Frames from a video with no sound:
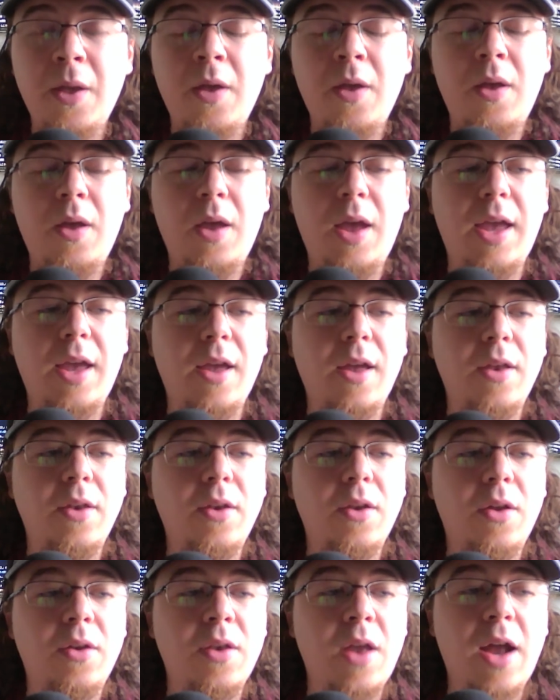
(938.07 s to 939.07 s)

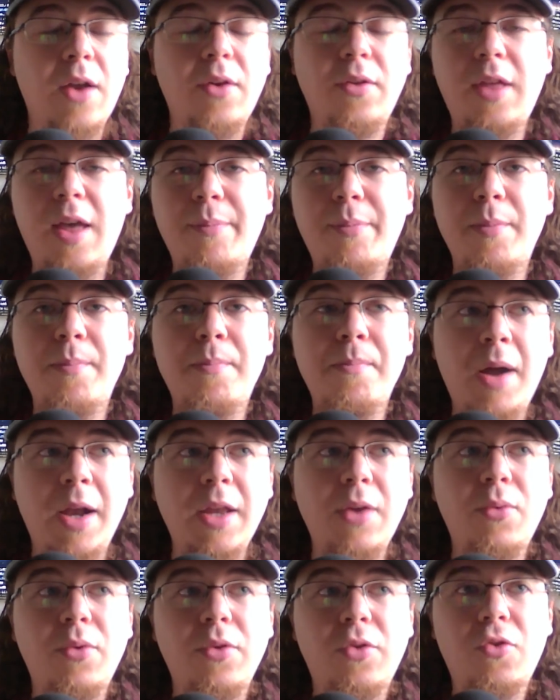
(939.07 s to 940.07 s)
And not only that, but
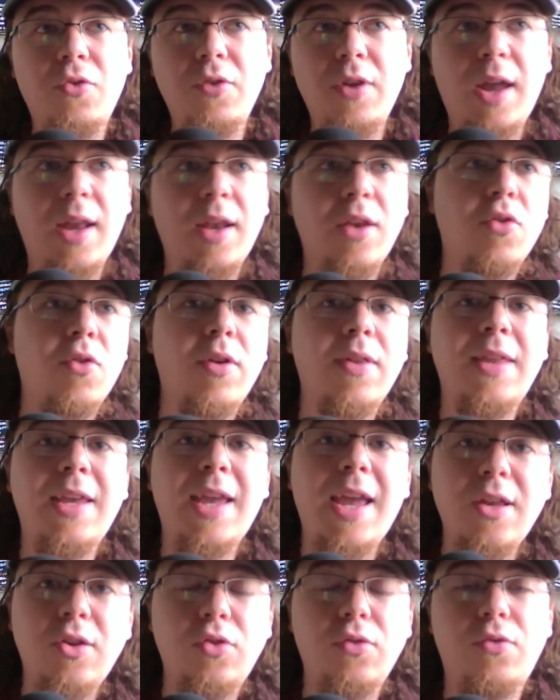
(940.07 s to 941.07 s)
money was created during the
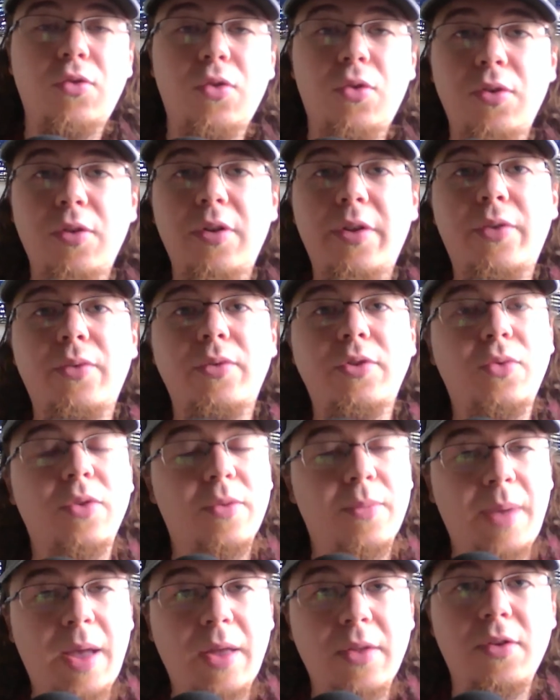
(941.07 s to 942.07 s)
age of Taurus, which was
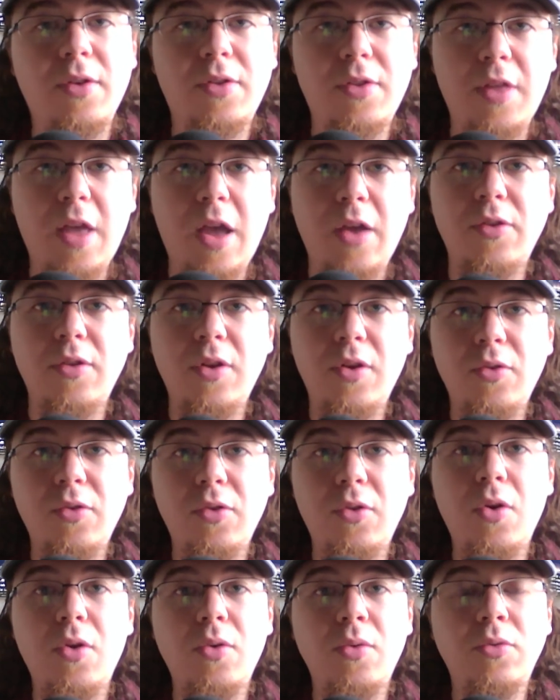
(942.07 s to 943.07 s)
about 6,000 years
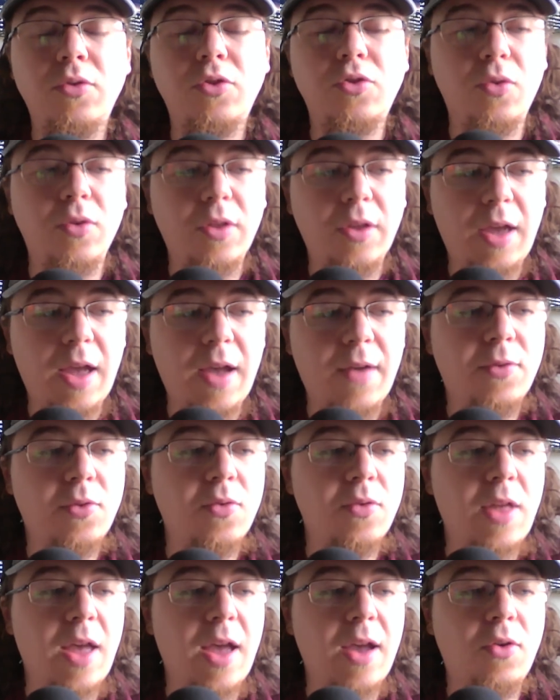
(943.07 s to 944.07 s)
ago, shortly
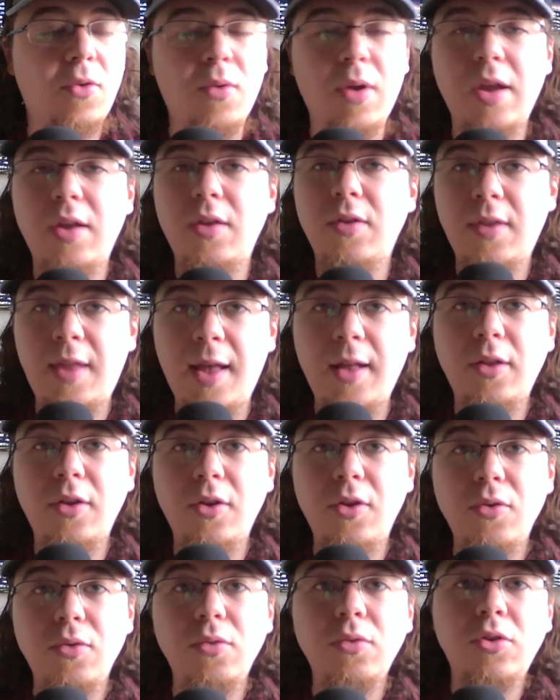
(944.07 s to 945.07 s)
after that great
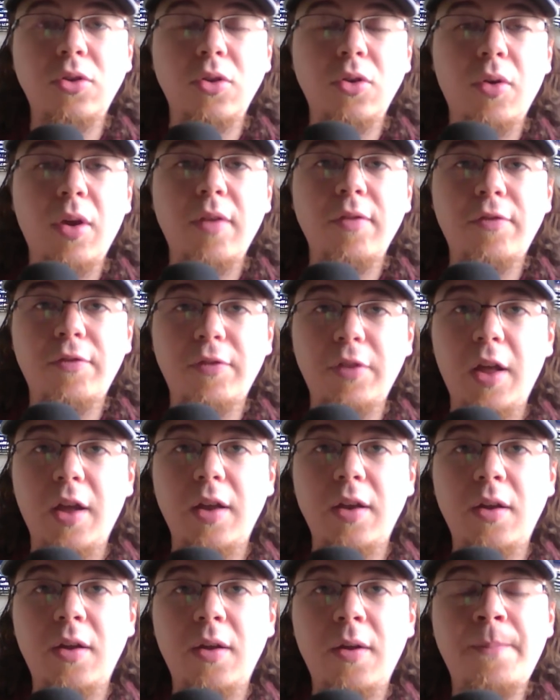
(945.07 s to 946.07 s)
deluge, the great
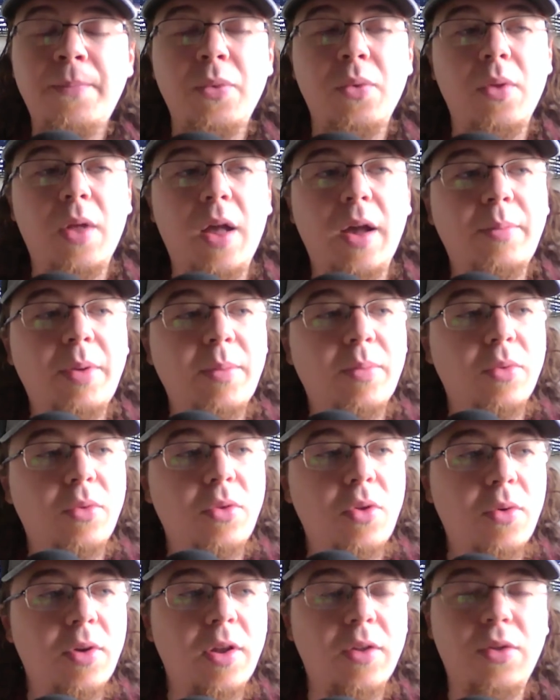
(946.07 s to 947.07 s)
flood. A lot of people
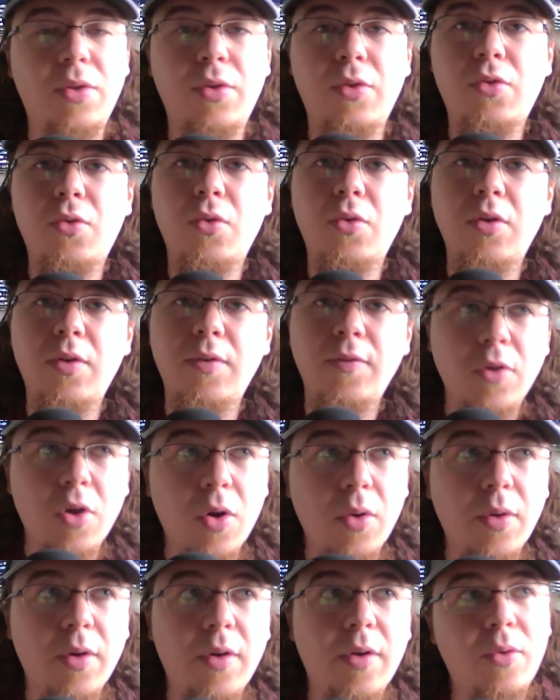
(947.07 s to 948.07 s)
know it as the story of
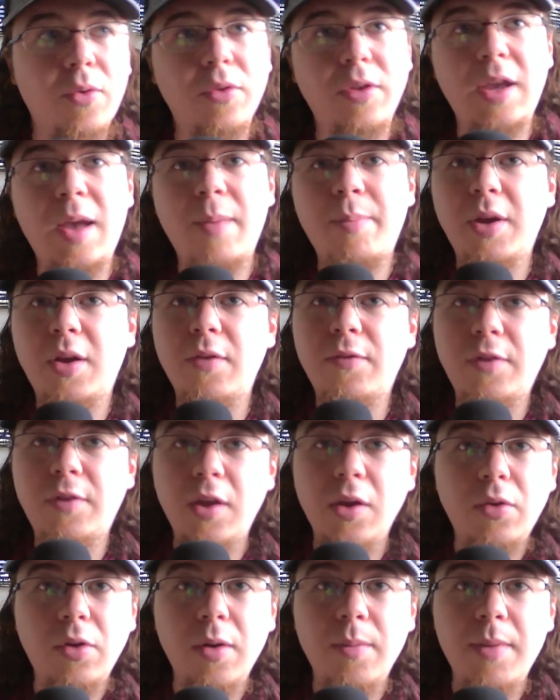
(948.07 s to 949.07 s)
Noah or the Epic of
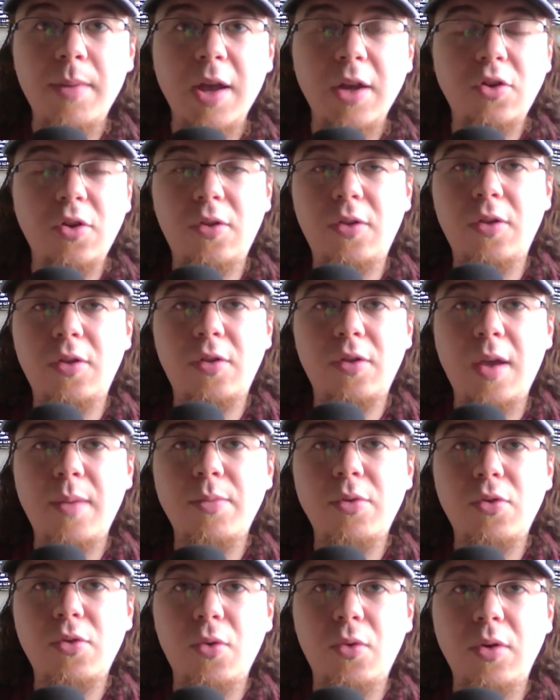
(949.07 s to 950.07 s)
Gilgamesh. It's the same
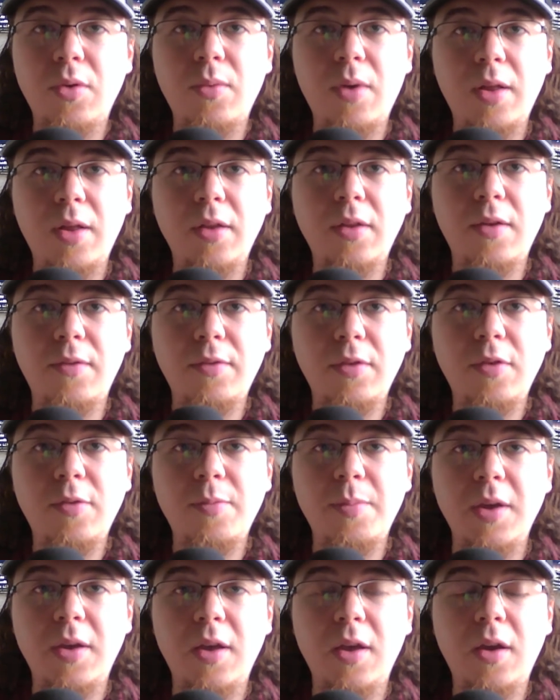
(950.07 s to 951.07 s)
story, relatively
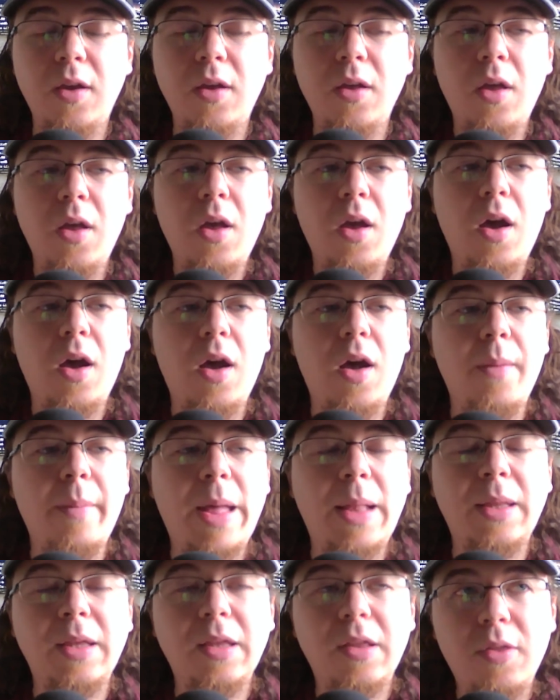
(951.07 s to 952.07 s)
speaking,
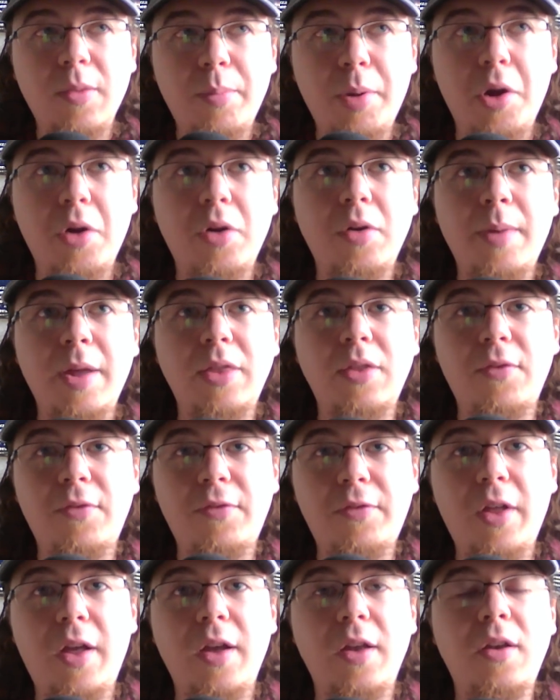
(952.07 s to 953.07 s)
at least the part about the
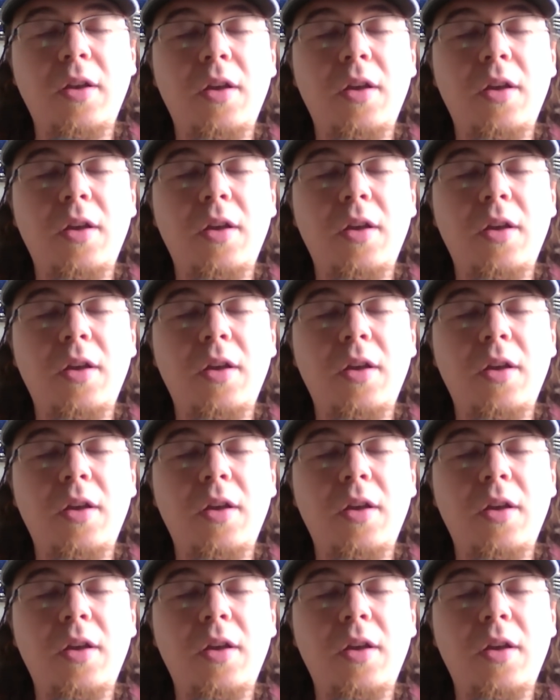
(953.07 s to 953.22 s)
flood.